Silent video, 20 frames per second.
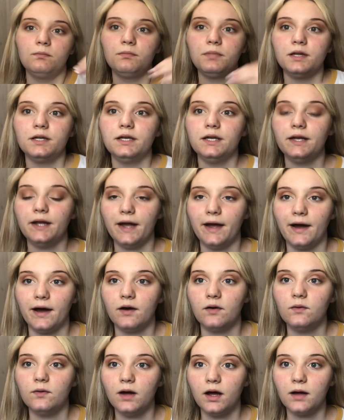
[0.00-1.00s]
blended
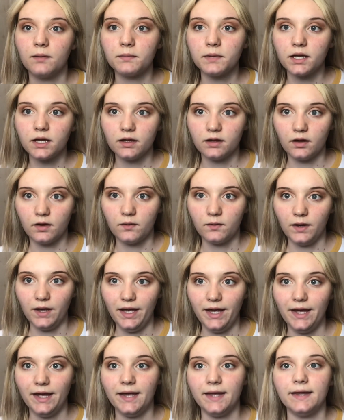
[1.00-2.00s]
out, I'm going to go
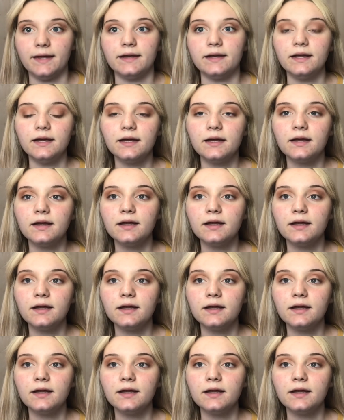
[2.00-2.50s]
ahead